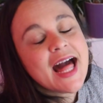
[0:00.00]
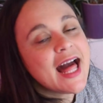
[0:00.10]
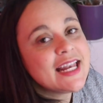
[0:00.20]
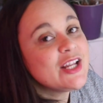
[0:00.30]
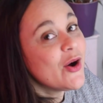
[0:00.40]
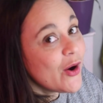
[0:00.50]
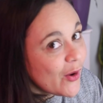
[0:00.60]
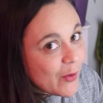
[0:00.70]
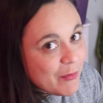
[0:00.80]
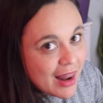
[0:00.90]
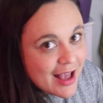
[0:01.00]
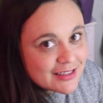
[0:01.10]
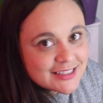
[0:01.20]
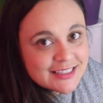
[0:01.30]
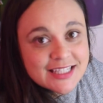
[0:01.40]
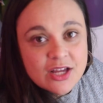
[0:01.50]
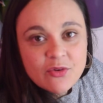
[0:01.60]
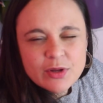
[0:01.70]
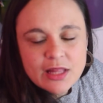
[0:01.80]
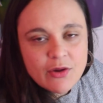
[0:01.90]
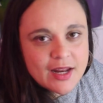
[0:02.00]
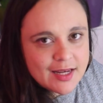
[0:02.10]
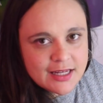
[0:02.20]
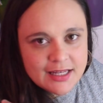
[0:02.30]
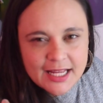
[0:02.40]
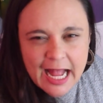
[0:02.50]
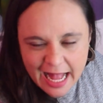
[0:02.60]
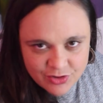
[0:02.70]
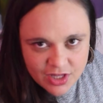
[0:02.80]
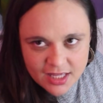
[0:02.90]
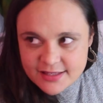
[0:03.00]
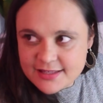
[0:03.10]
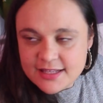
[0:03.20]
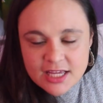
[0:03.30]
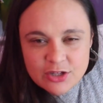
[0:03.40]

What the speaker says: and your home lighting without any gadgets.